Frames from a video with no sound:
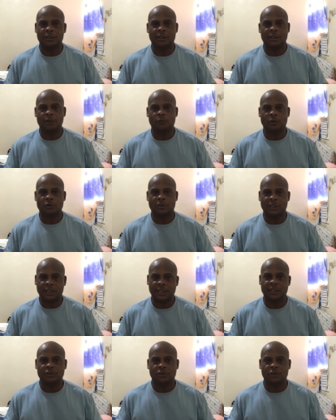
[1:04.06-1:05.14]
you, he wants to
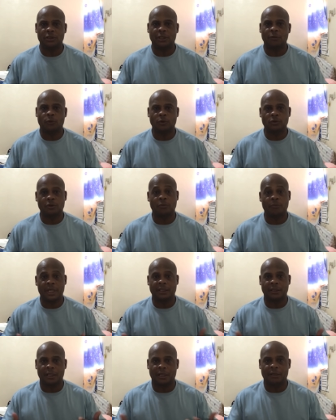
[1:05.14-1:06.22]
kiss you, he wants to
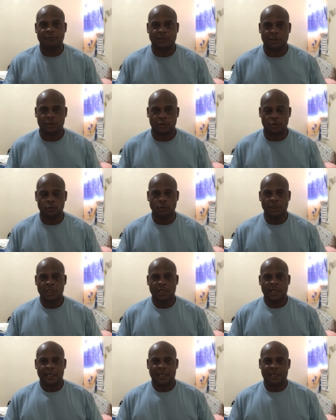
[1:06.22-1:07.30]
make love to you.
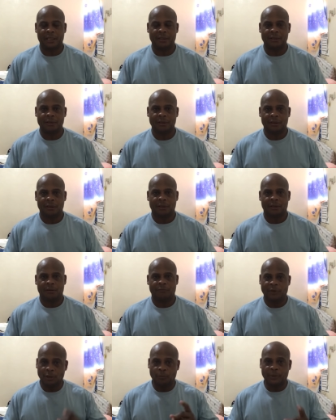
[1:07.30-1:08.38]
And
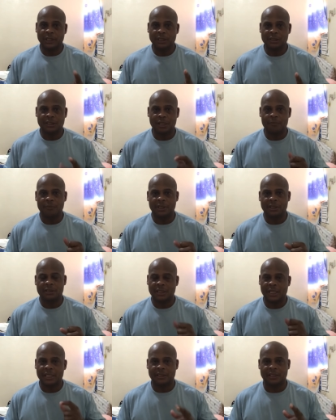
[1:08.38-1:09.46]
Filipinas, let me
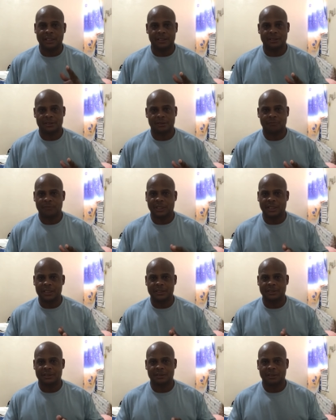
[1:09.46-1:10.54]
say this
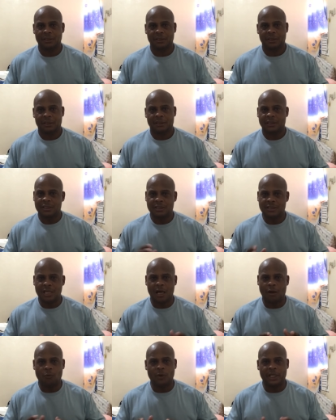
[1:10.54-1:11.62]
because this is
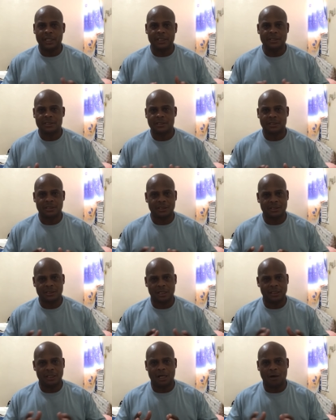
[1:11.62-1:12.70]
always this
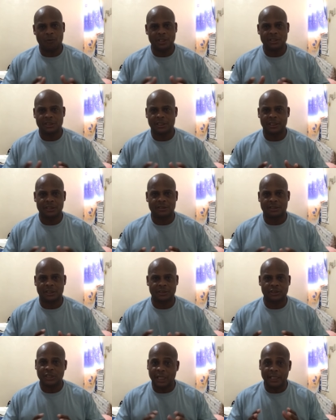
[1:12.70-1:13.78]
it always gets uh,
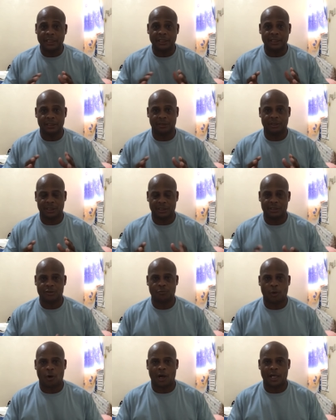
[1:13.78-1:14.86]
shaky in this
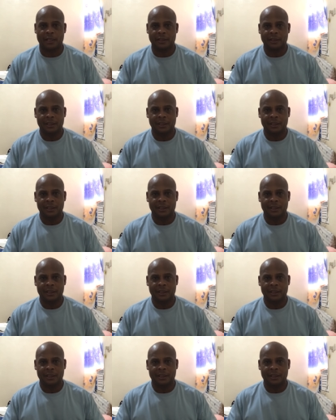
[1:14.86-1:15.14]
part.